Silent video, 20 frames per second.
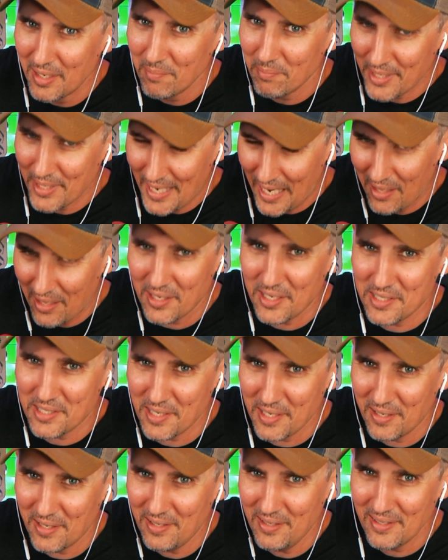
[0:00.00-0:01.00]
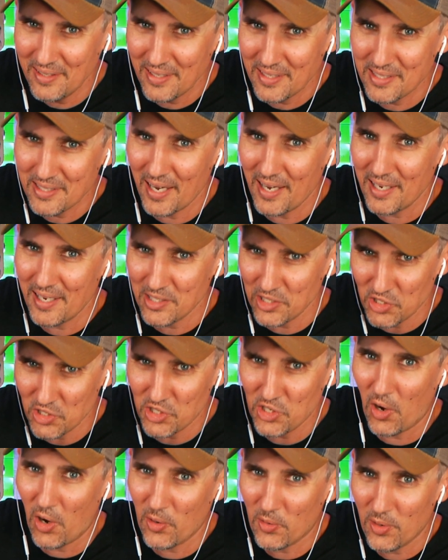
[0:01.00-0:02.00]
but now that it's here, it's a
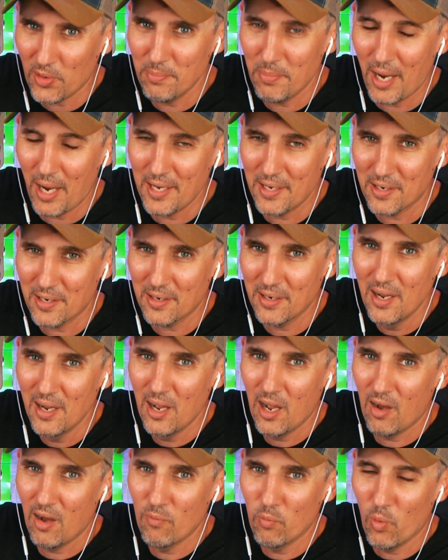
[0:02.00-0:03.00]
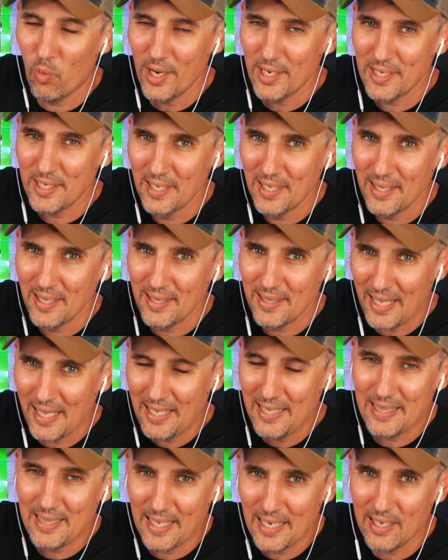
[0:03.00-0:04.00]
stark reminder of what they
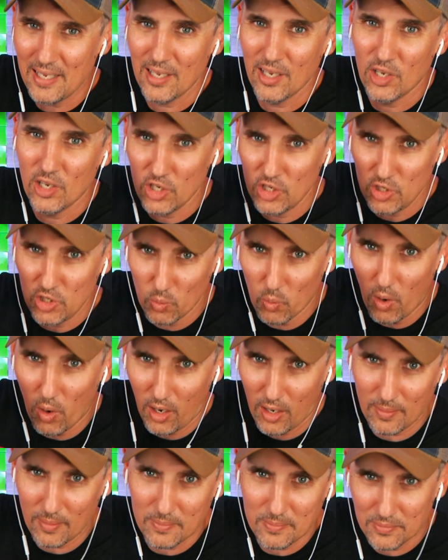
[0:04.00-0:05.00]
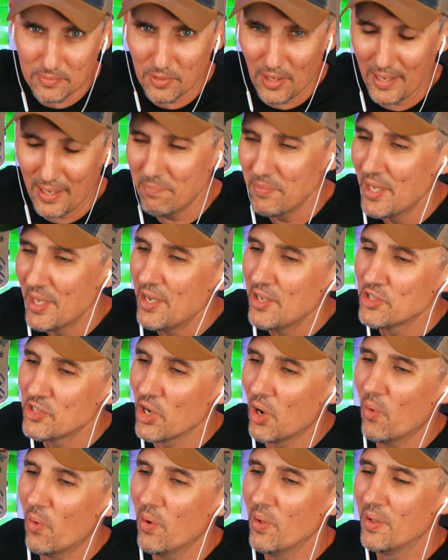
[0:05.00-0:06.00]
think you are, right?
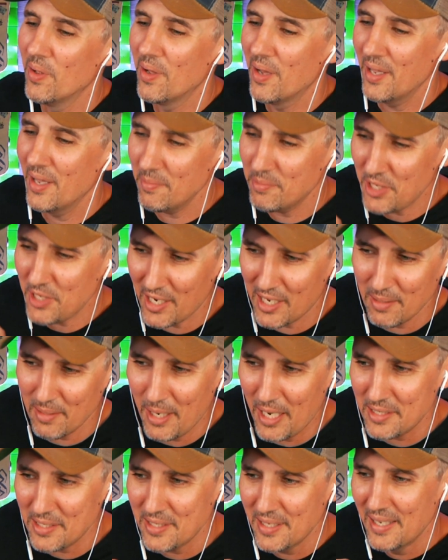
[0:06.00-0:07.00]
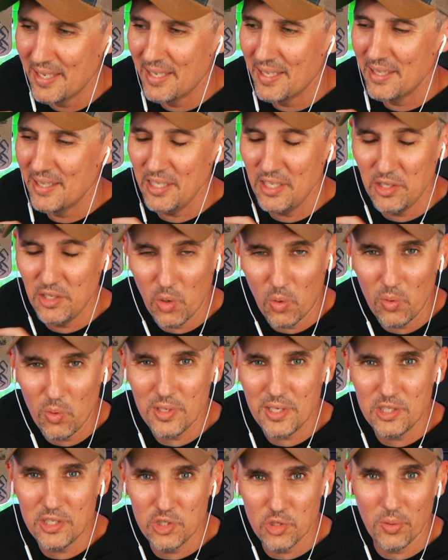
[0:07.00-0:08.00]
So, and I'm talking about the
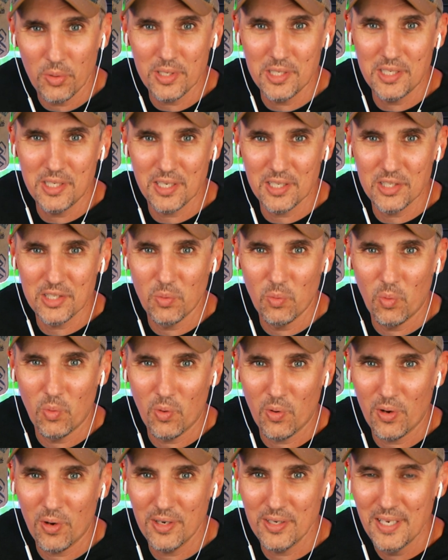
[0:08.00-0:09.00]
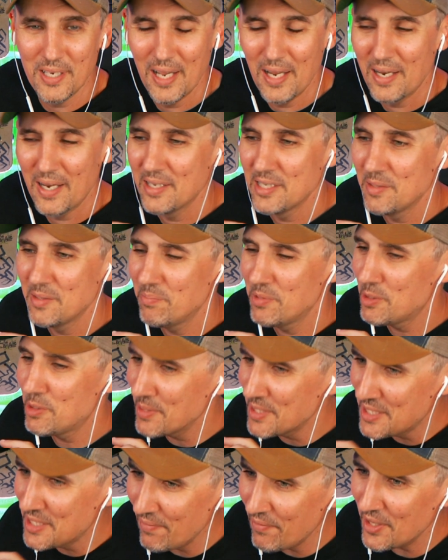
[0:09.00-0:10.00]
Golden Joysticks Awards,
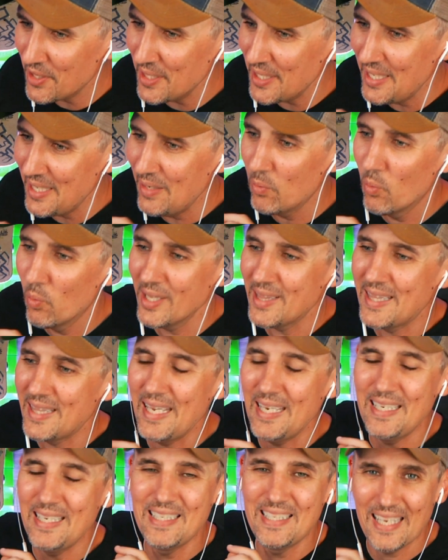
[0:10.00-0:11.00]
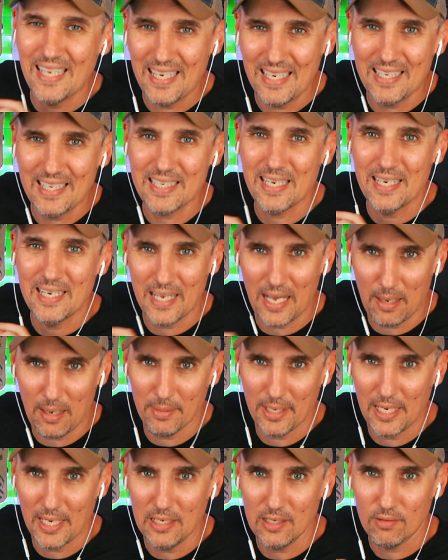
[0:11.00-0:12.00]
specifically what they didn't
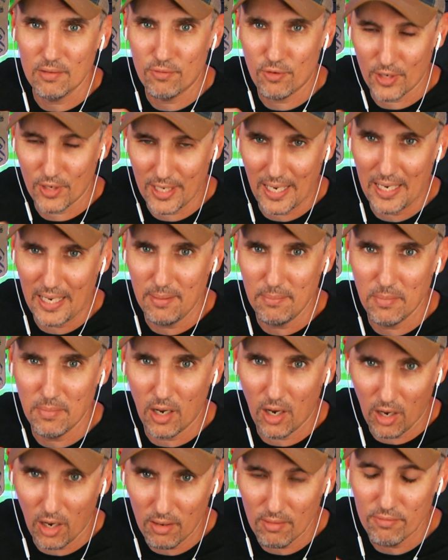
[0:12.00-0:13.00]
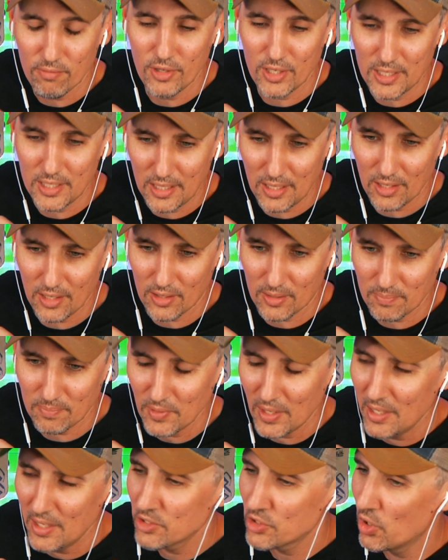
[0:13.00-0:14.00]
nominate for Game of the Year.
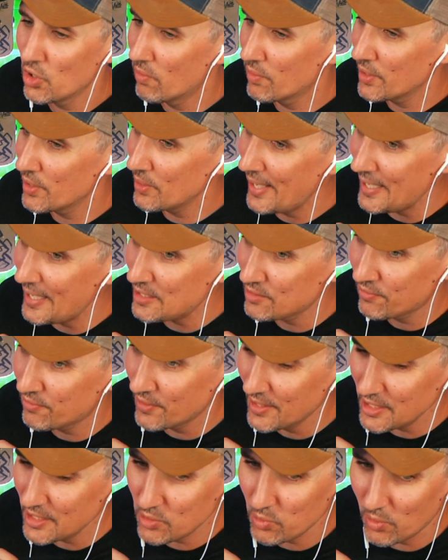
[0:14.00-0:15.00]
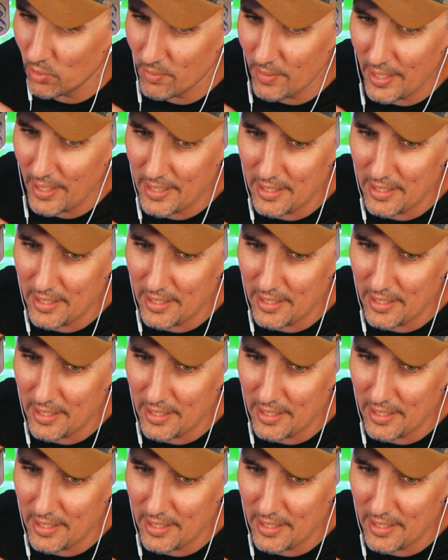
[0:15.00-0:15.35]
Let's go over to X for this one right